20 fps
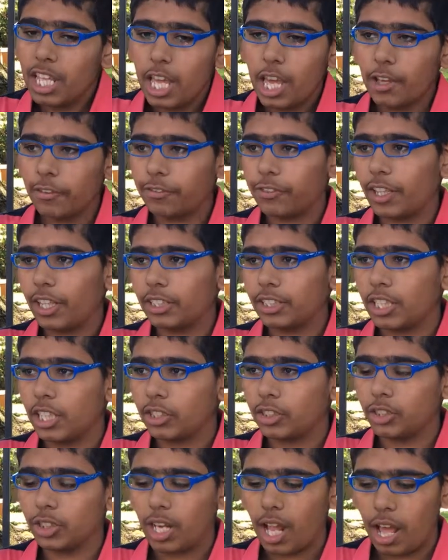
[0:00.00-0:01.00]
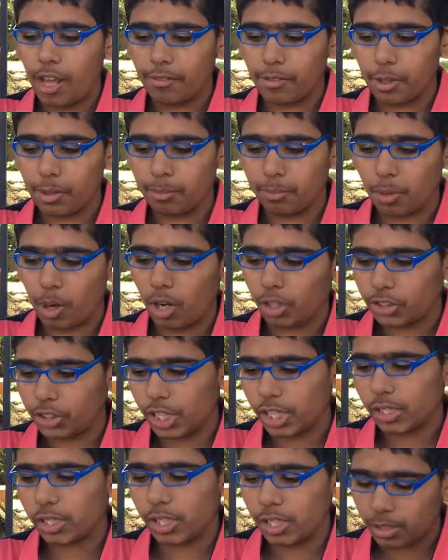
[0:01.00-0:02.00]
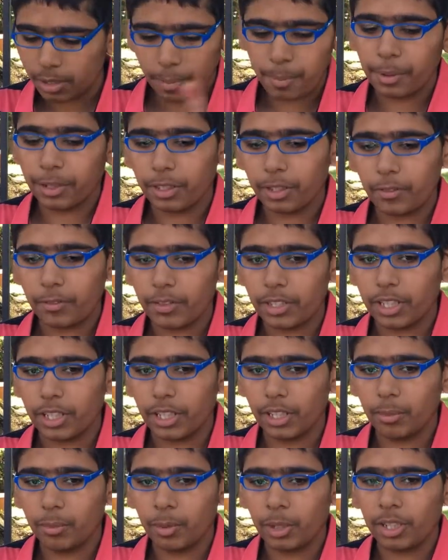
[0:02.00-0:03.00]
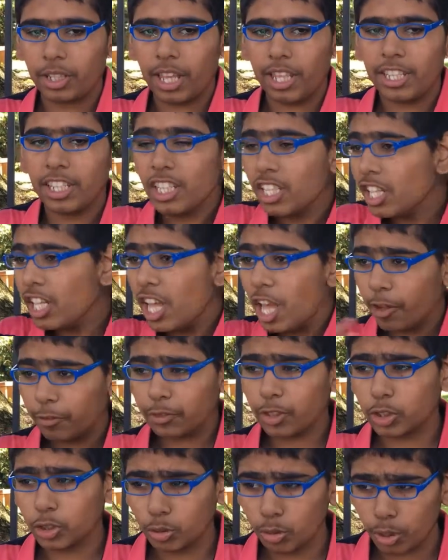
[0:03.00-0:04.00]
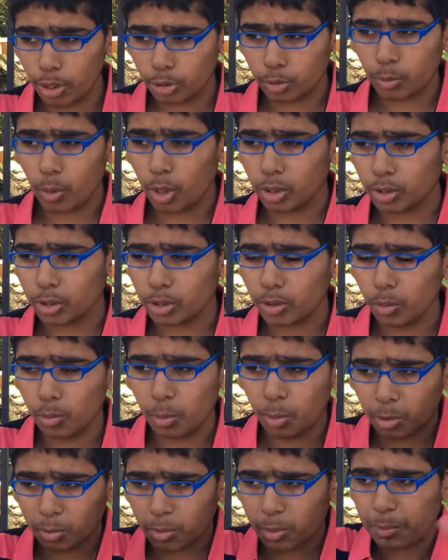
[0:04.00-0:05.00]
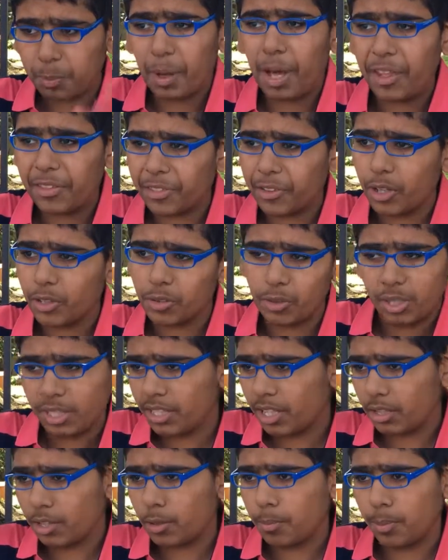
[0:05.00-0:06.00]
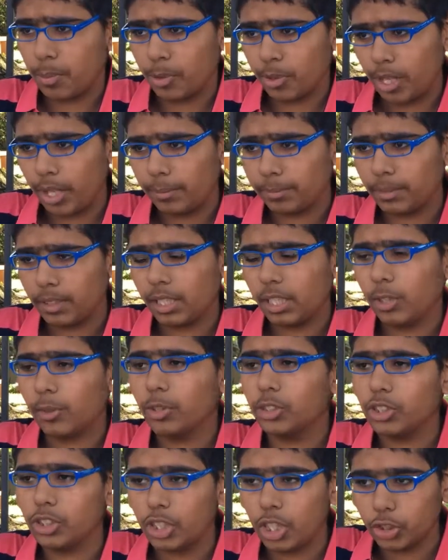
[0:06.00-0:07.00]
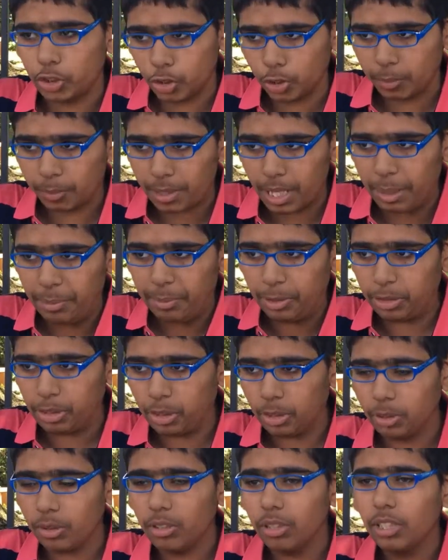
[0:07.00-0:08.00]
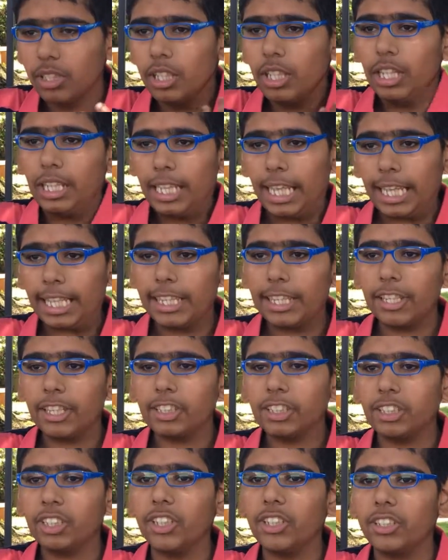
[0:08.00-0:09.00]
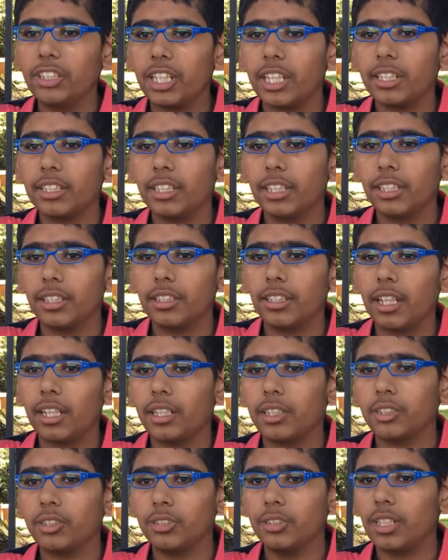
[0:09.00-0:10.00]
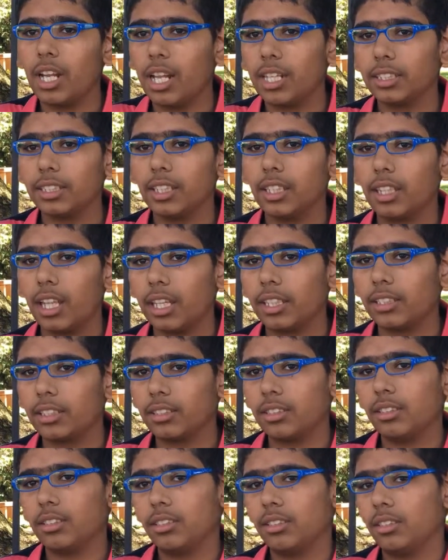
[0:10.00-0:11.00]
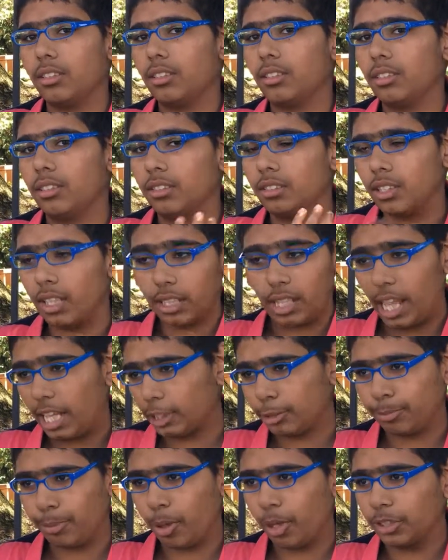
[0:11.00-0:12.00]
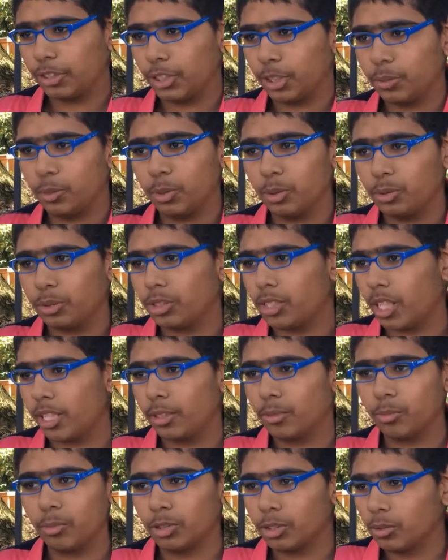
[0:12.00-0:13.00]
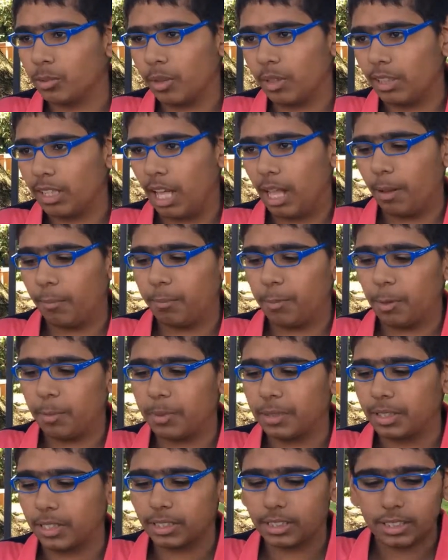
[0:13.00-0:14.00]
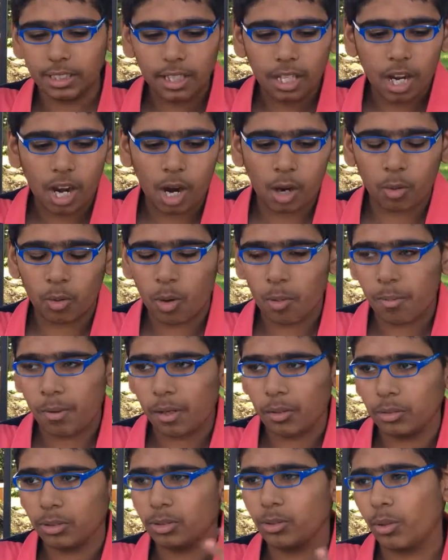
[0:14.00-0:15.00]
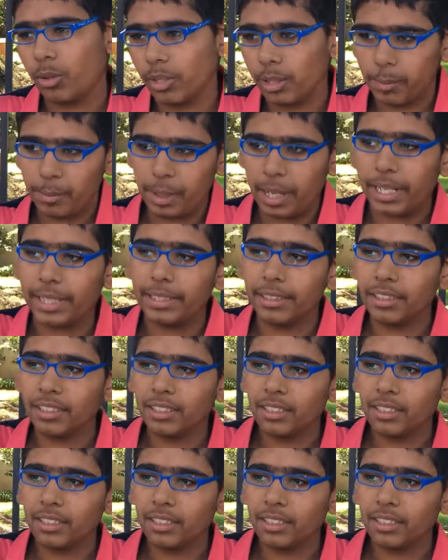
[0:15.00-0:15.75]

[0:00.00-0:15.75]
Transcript: if like they should have a project in the beginning of the year where like if the students wants to work with Python or another programming language, they should be able to. Like this year, they didn't let us do that until like the last project, which like wasn't really helpful because our robot was already made.